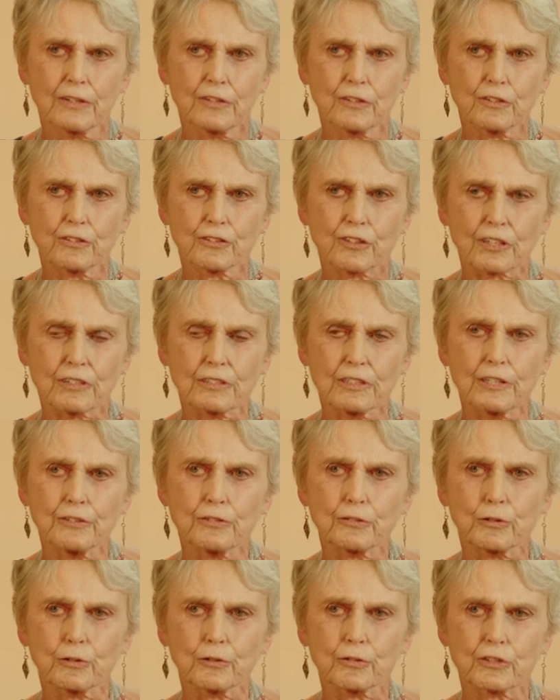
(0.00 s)
suddenly
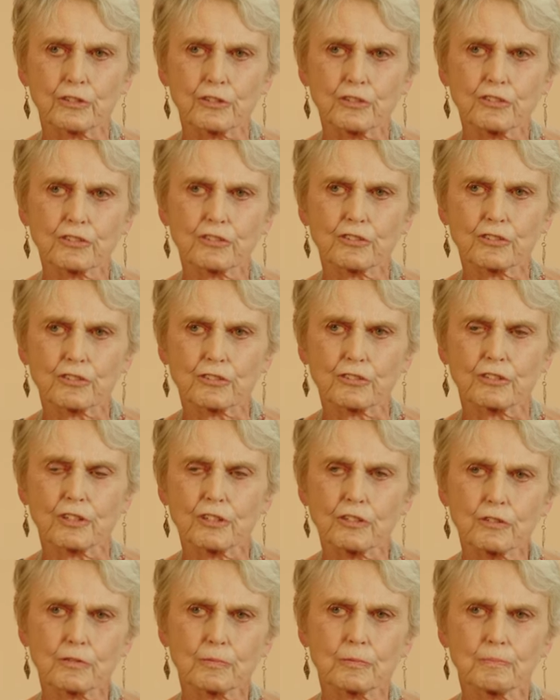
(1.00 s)
thought, this
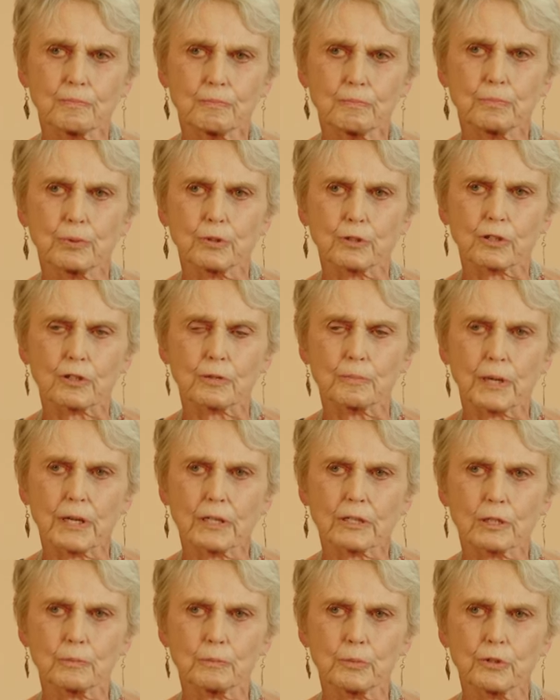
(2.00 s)
book
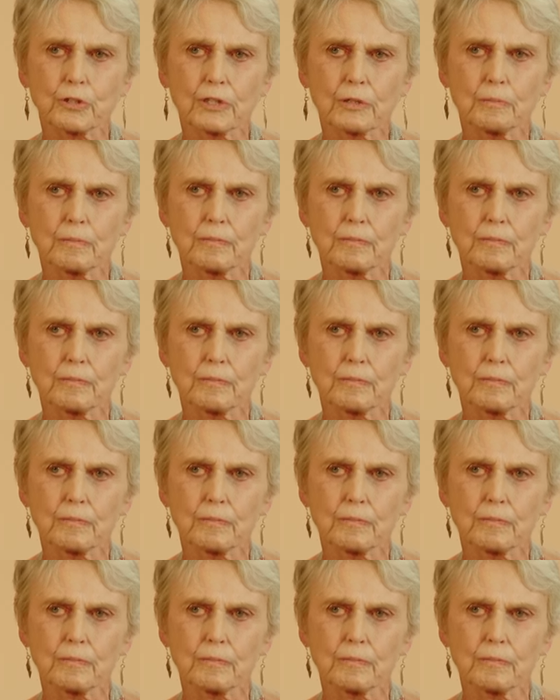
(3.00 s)
about the boy